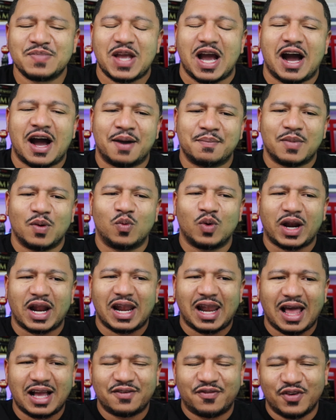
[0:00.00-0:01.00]
What
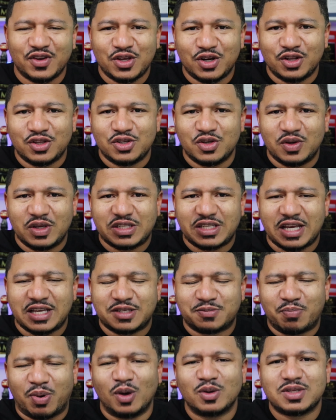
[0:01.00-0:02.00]
I'd like for you to do
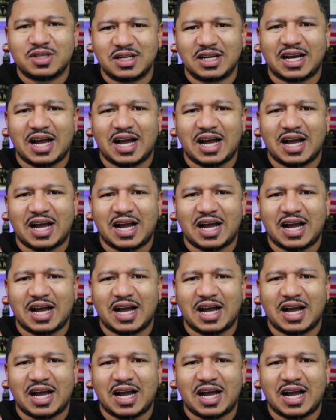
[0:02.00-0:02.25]
is post in the